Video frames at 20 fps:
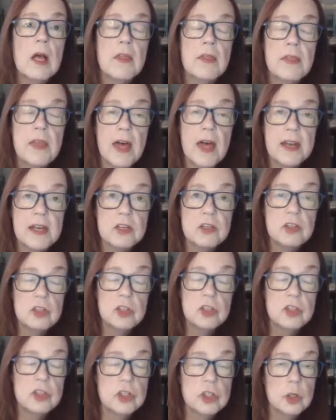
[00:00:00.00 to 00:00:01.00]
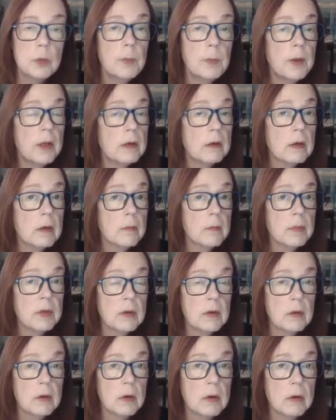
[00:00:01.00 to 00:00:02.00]
that a stupid
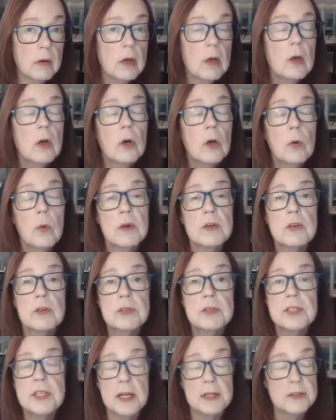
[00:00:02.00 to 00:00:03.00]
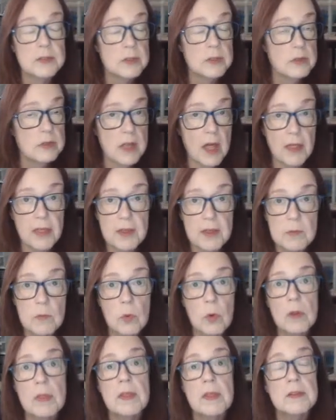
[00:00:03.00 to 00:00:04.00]
computer who understands nothing
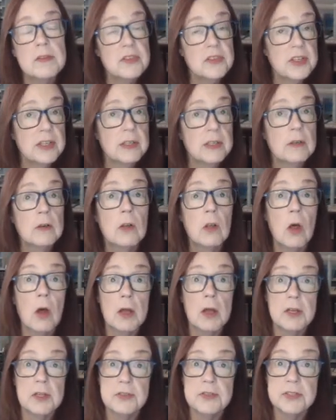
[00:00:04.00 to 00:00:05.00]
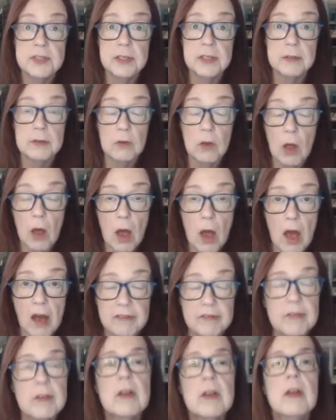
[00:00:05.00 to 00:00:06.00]
more than signal on and signal off